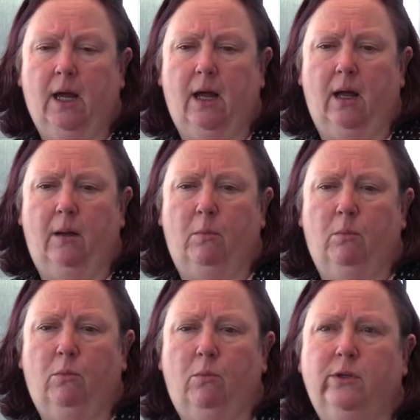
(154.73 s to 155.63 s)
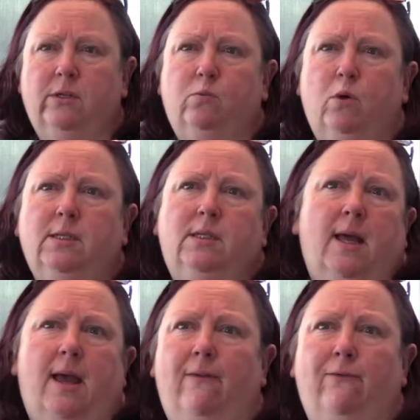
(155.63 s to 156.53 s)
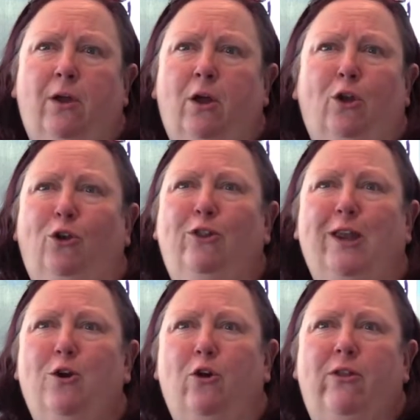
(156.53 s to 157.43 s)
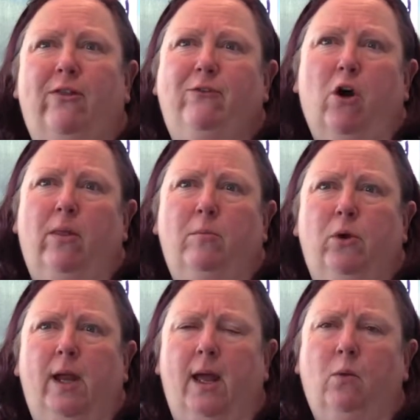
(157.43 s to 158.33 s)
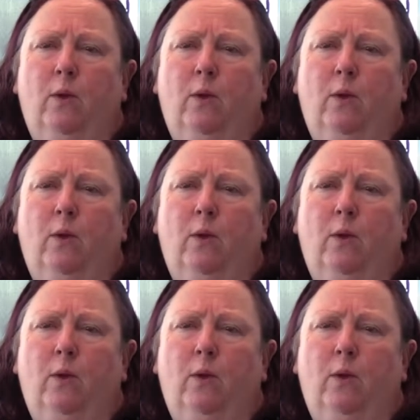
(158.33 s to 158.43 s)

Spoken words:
Once they know that they've got the money,